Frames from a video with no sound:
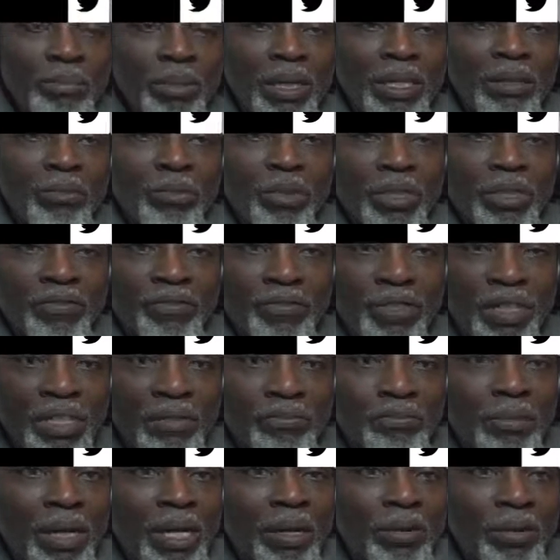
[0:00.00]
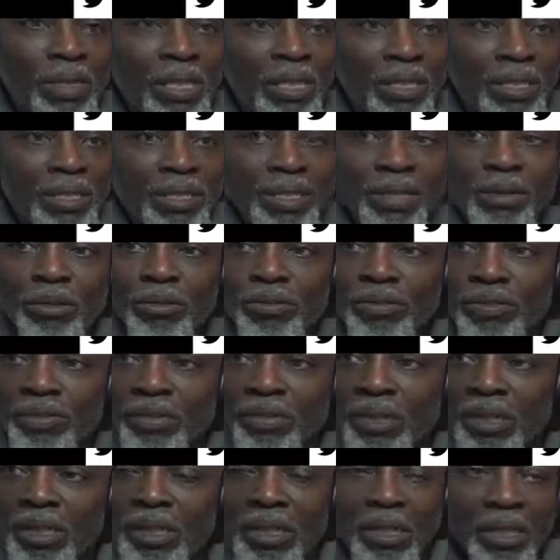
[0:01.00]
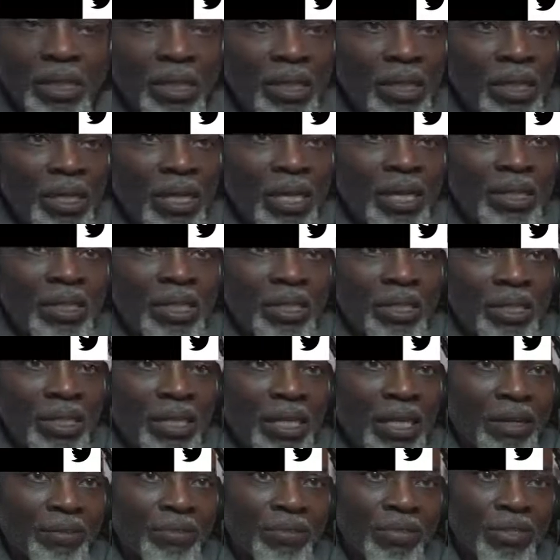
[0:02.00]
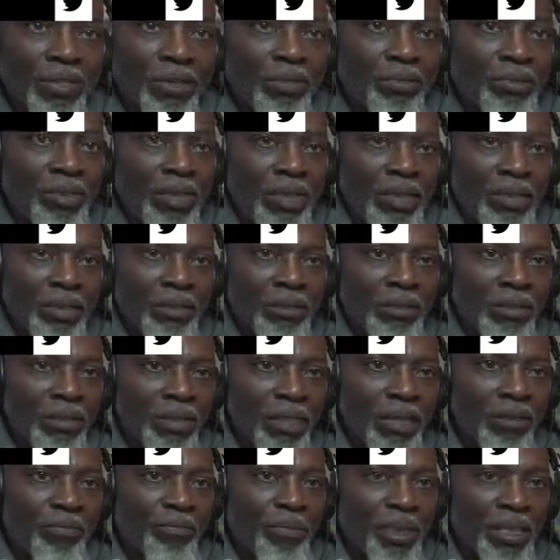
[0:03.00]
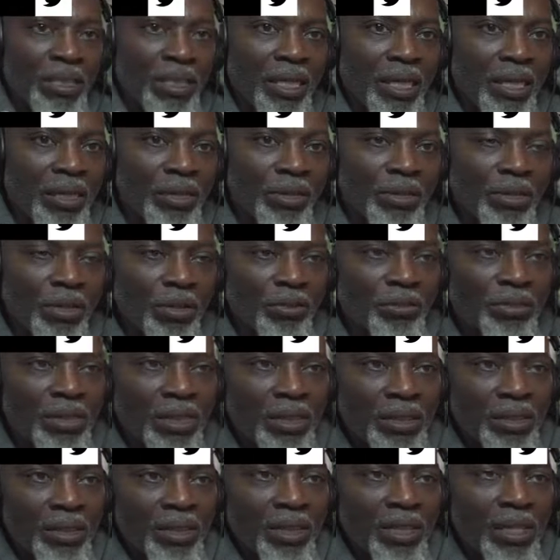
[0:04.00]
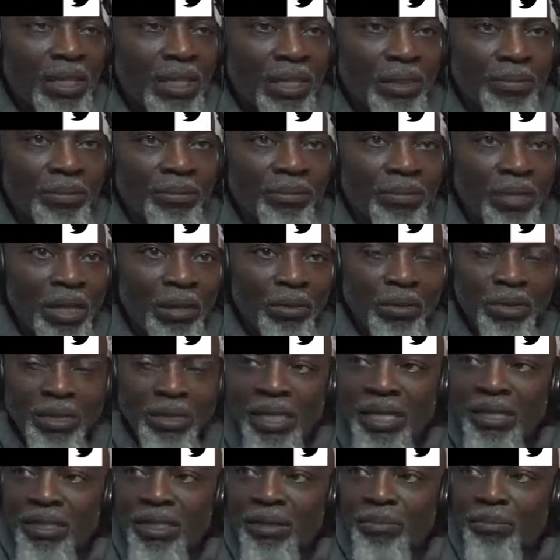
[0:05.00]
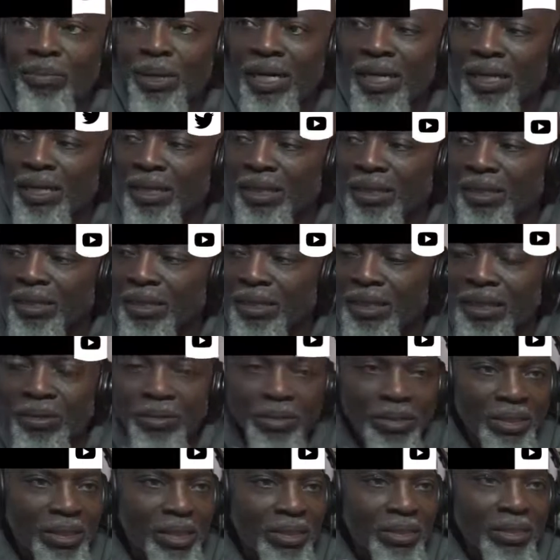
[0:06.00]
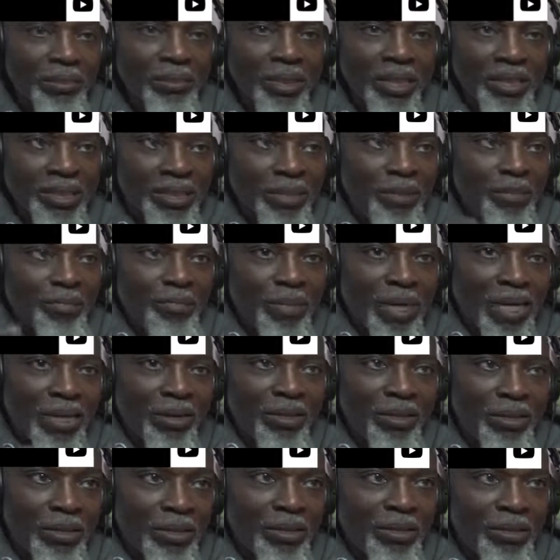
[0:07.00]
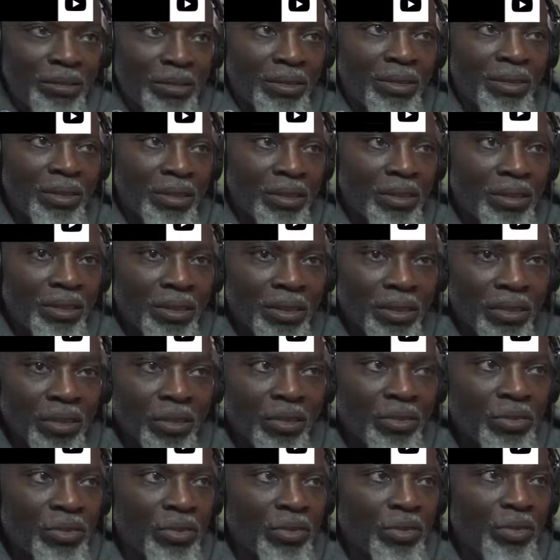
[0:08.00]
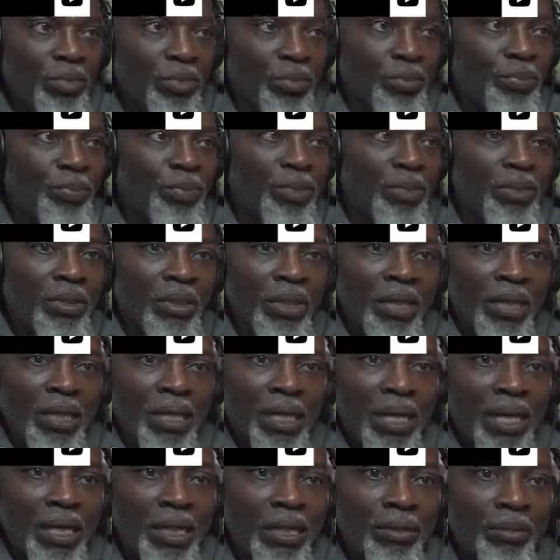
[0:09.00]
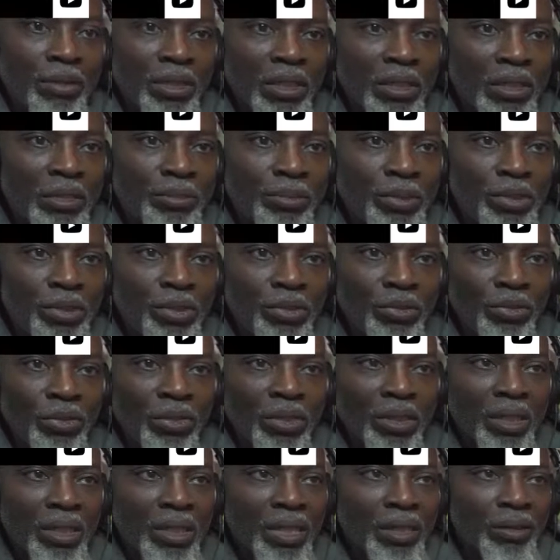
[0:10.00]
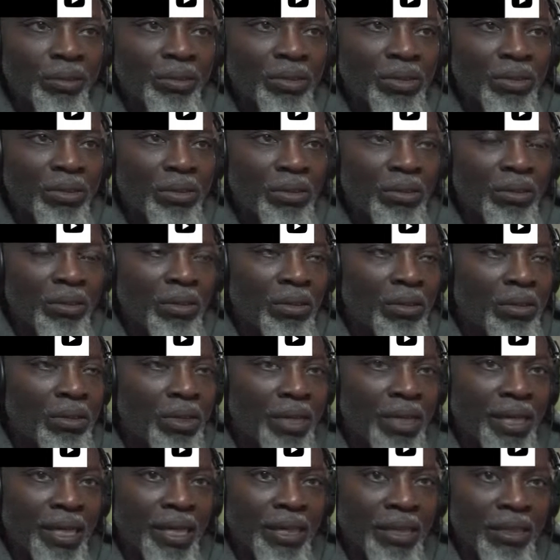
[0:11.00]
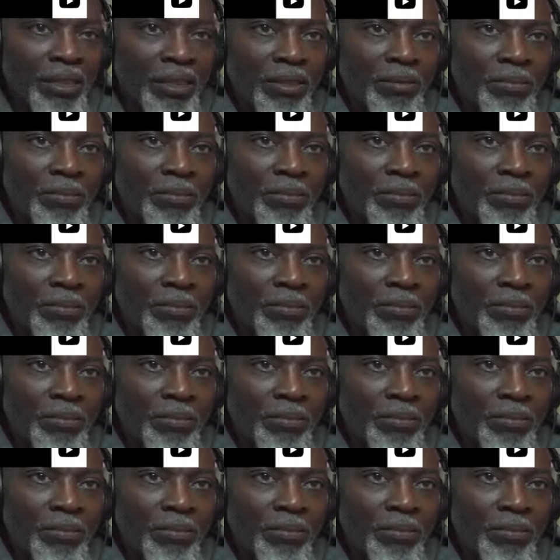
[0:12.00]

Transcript: was feeding back on itself, and I think I've solved it. I've basically solved it. I was hearing myself back on the loop, and I wanted to be sure that that was not the case.